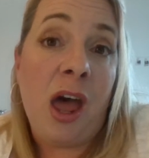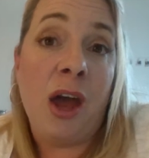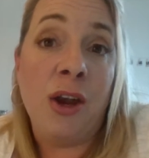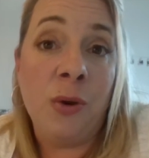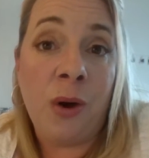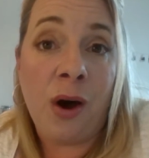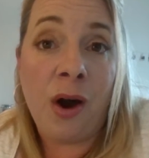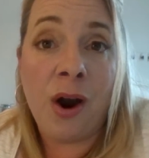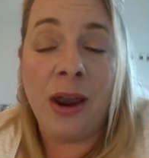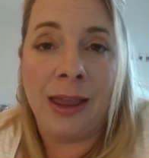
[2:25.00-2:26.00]
a new
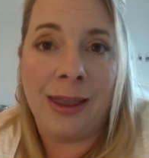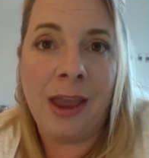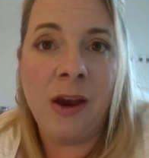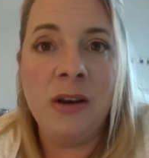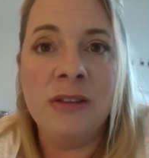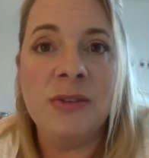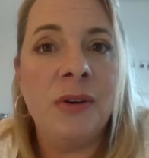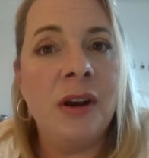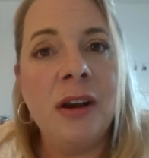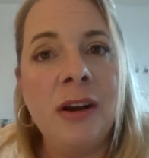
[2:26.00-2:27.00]
car, and Karen's
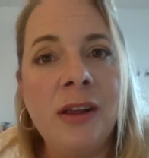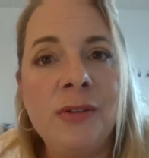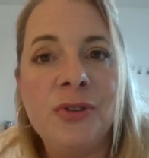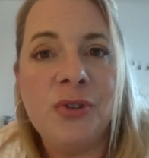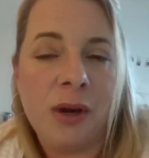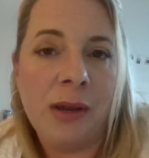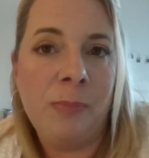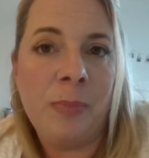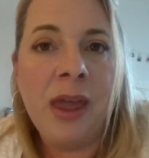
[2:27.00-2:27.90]
going on another trip,